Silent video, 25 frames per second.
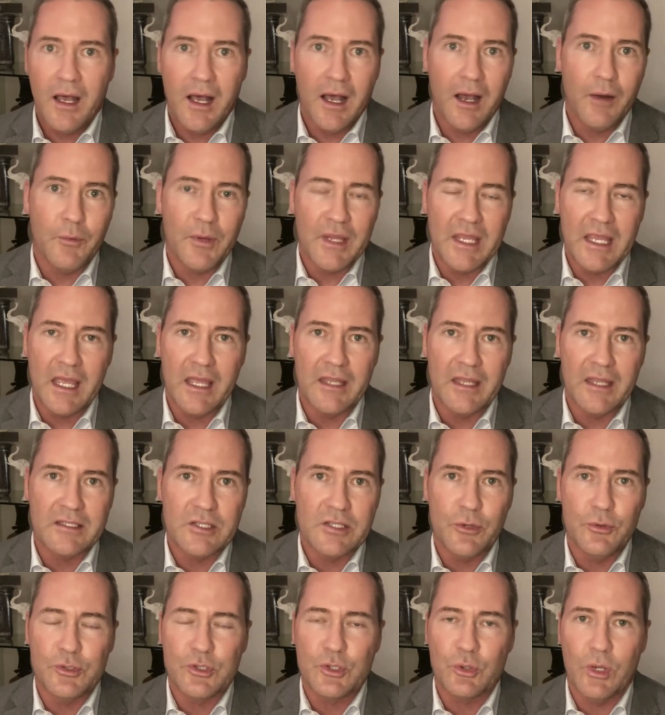We get
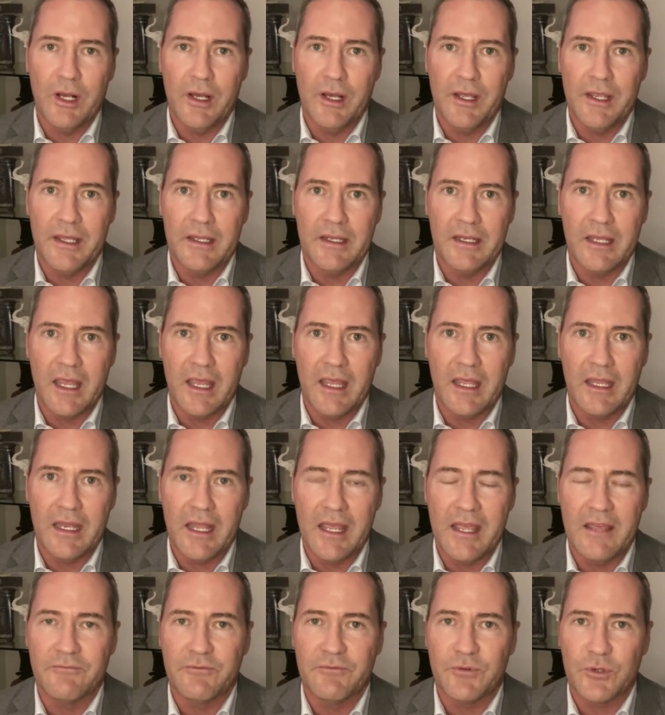$2 trillion in
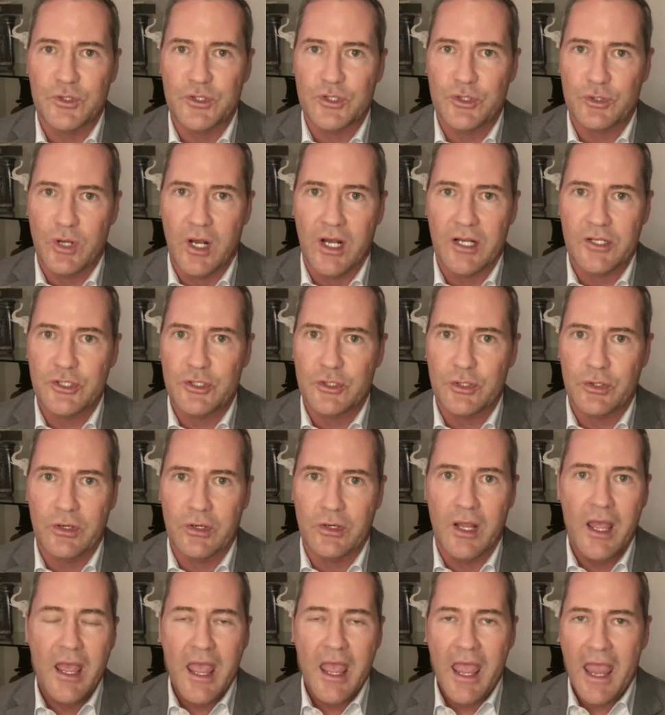
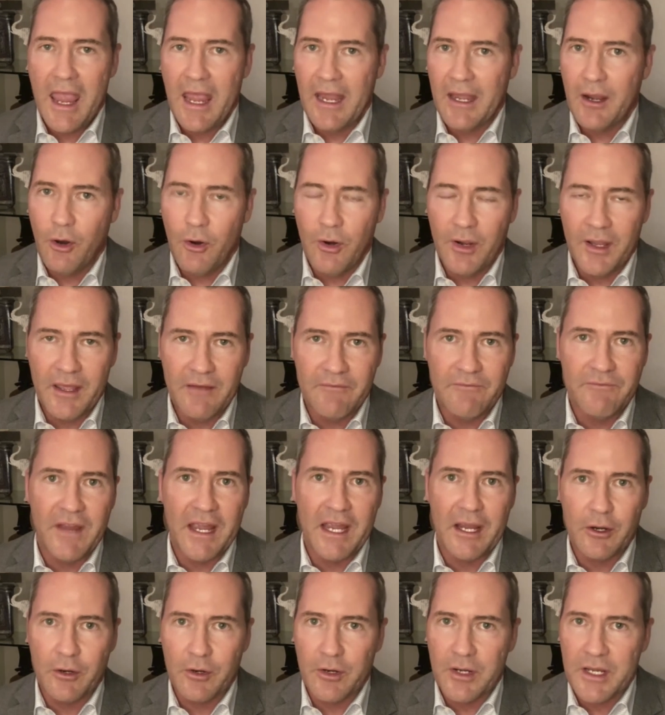infrastructure, and only a
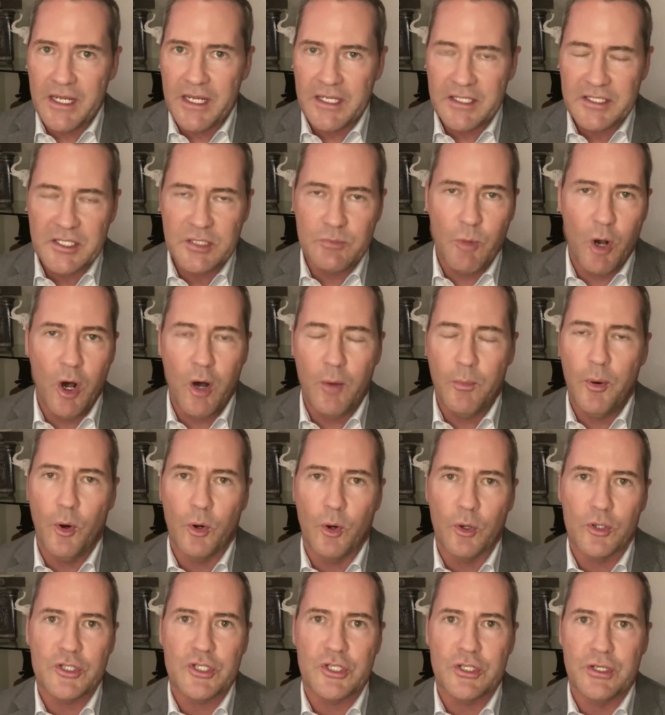very small
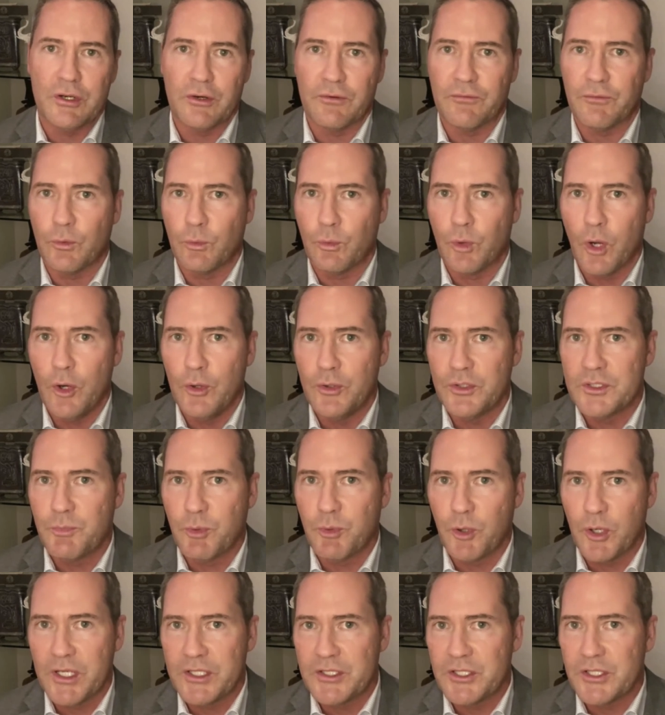portion are for roads,
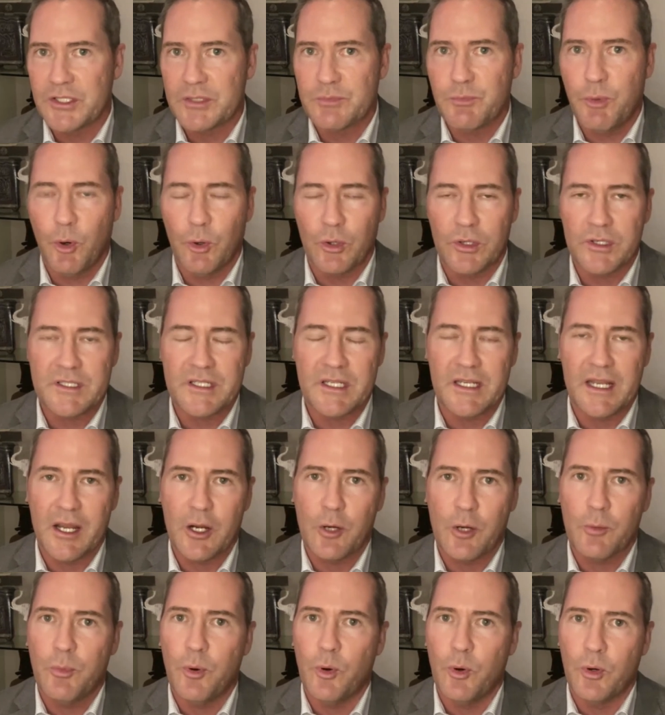bridges, ports, and
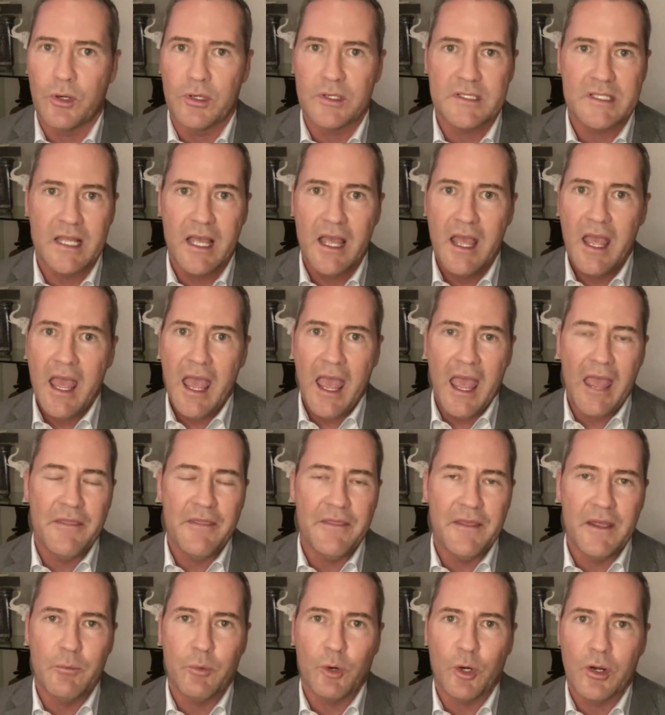airports. And
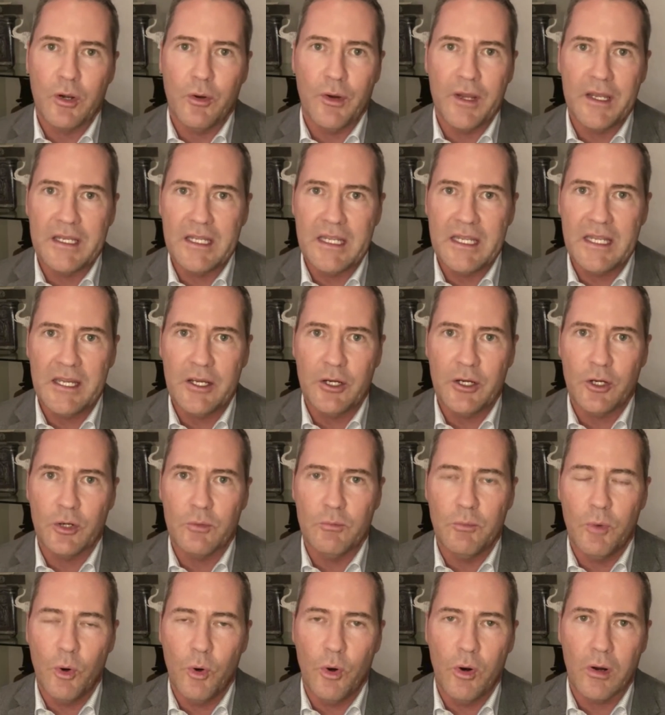then we're going to hear
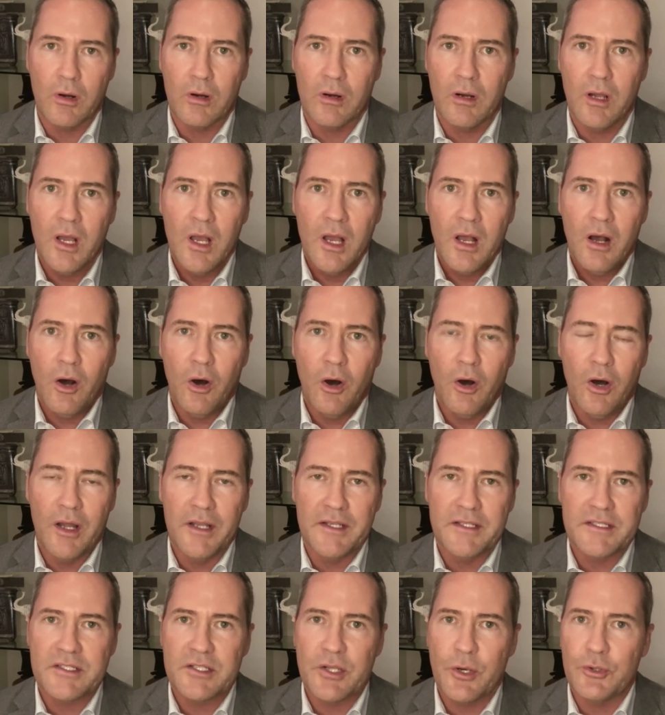more on
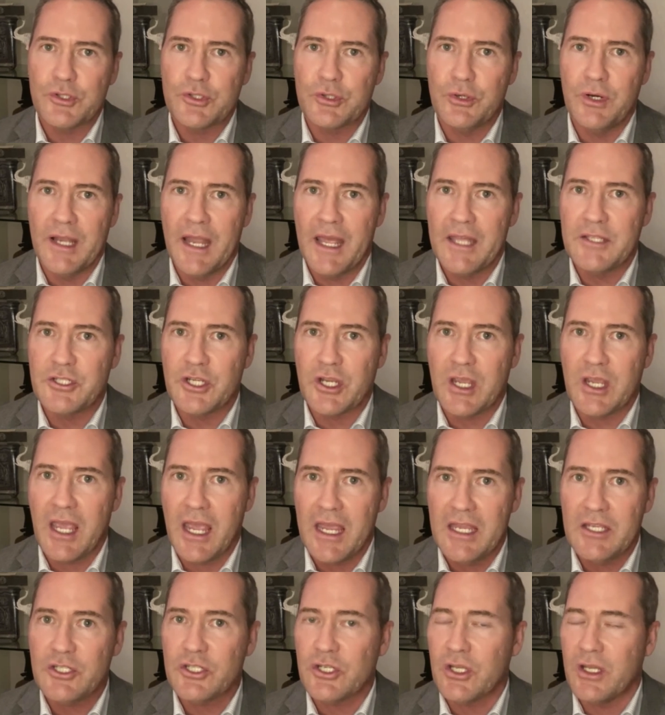social and
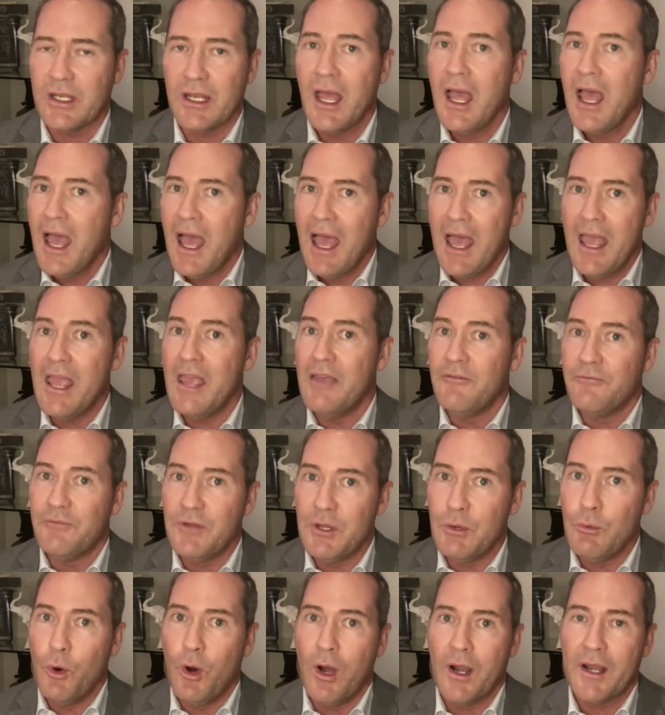education. If
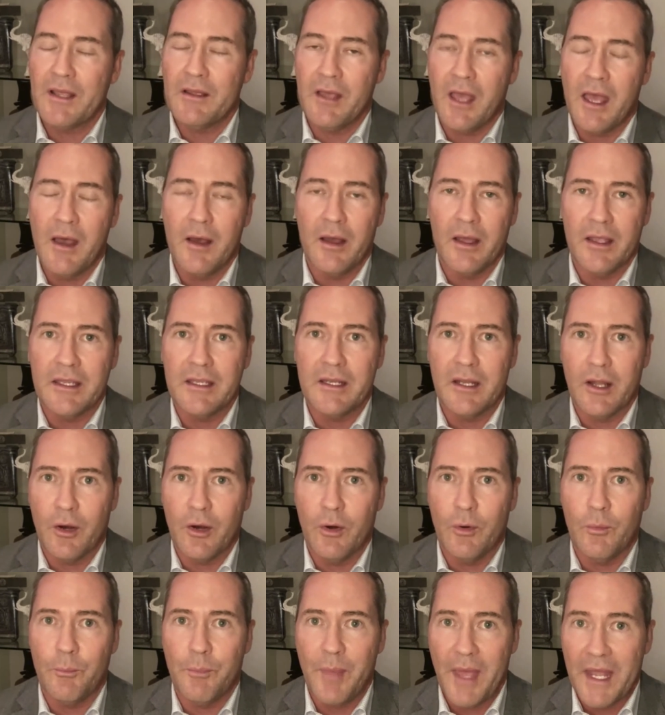you want
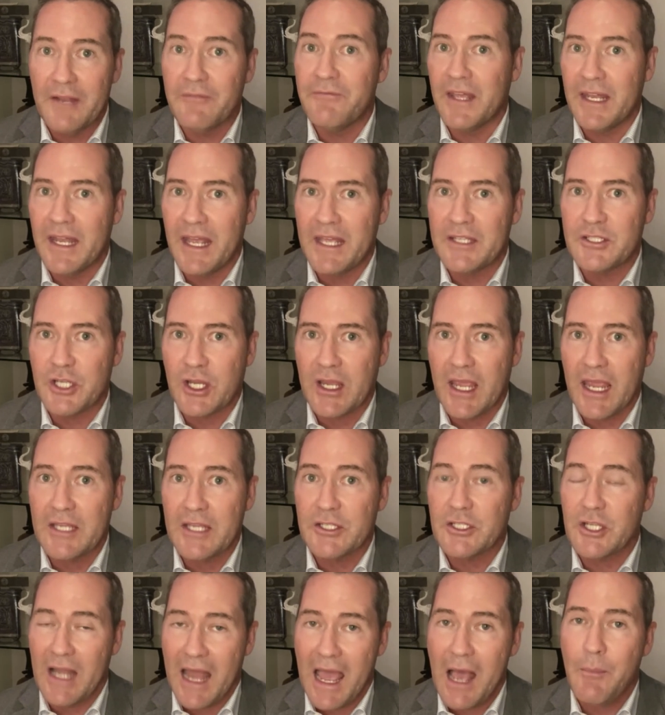to, benefit
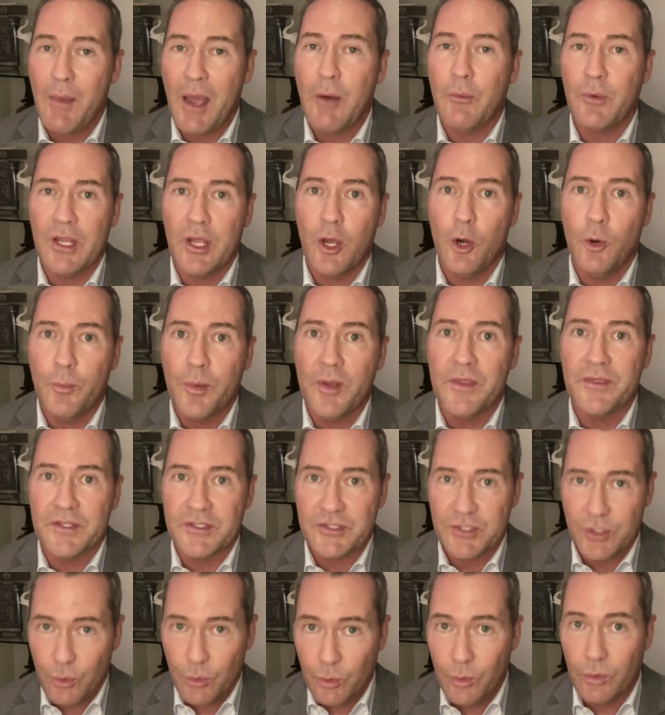education, how about we open the
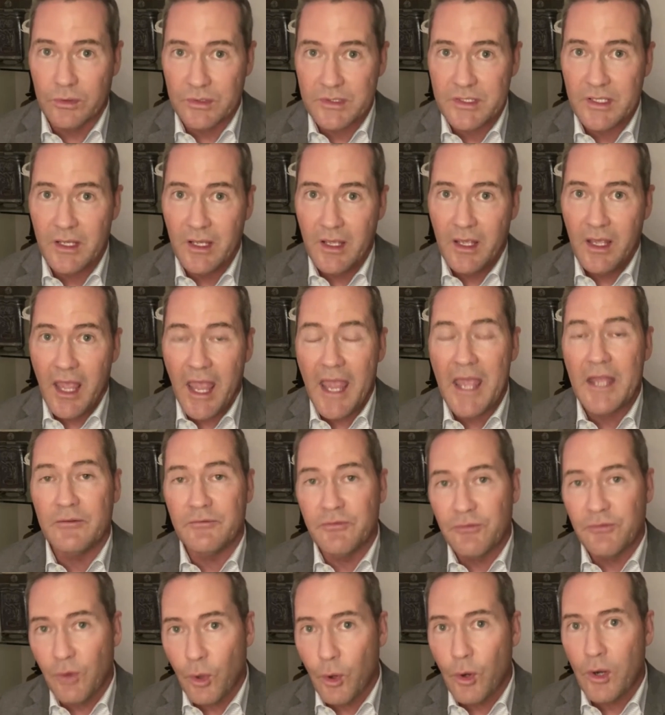schools? In
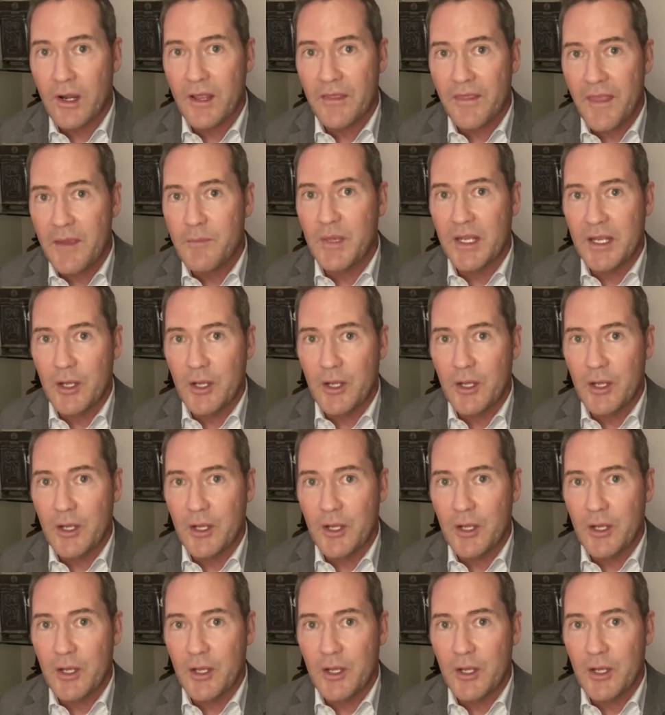Florida, they've been